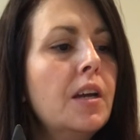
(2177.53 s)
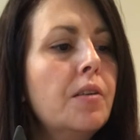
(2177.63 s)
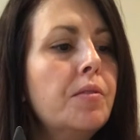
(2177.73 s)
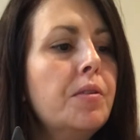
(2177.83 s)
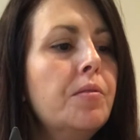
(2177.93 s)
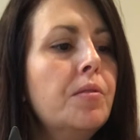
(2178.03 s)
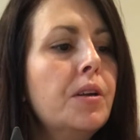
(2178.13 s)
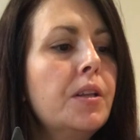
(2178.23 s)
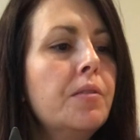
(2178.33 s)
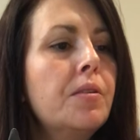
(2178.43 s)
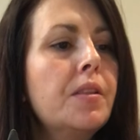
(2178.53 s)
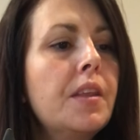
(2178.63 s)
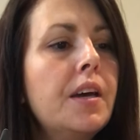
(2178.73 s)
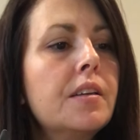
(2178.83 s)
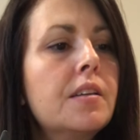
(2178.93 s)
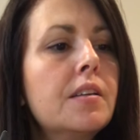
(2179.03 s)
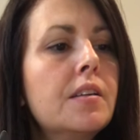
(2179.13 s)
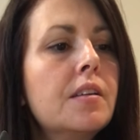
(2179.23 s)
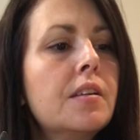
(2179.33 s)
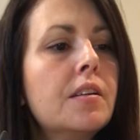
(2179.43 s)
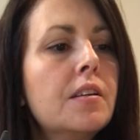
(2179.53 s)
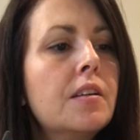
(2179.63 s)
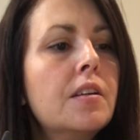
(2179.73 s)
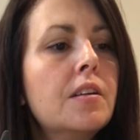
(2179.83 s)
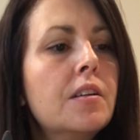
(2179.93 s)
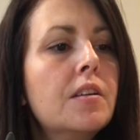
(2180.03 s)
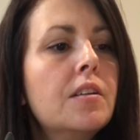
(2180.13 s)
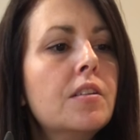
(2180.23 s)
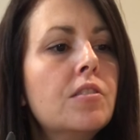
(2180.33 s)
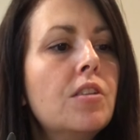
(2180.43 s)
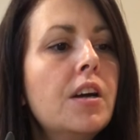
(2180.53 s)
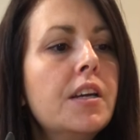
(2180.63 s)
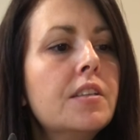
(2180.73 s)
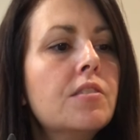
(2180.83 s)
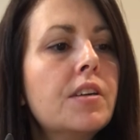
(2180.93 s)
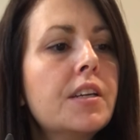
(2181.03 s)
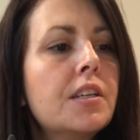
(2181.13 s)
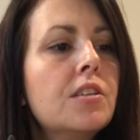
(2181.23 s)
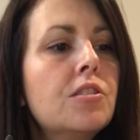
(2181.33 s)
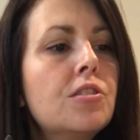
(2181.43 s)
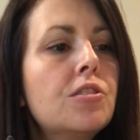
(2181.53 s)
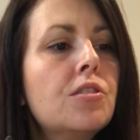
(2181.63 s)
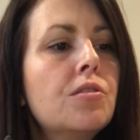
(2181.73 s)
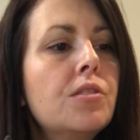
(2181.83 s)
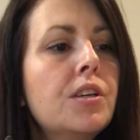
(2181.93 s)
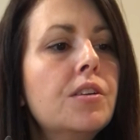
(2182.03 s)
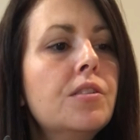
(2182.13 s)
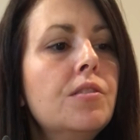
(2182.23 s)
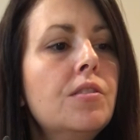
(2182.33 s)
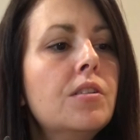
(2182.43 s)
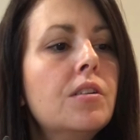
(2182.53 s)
And we really want that to dry so I can show you